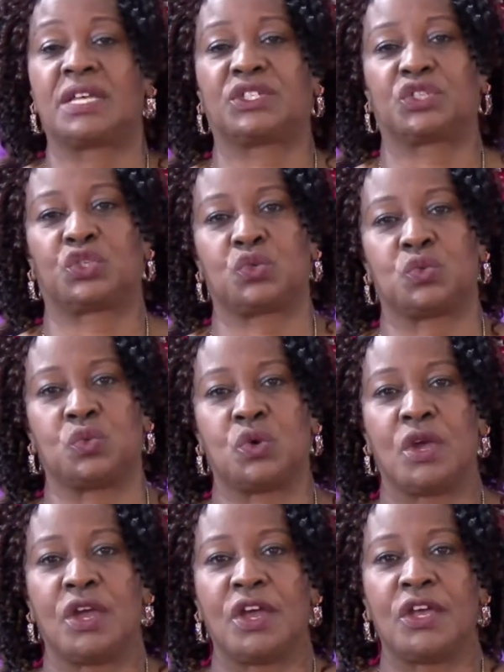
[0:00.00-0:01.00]
us too.
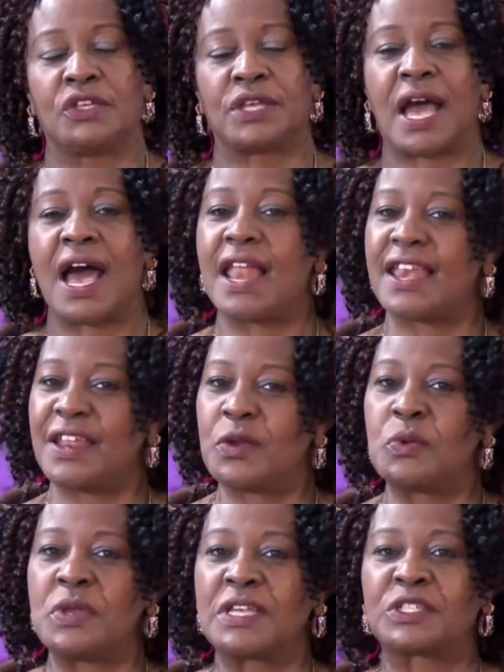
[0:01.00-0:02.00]
Hallelujah.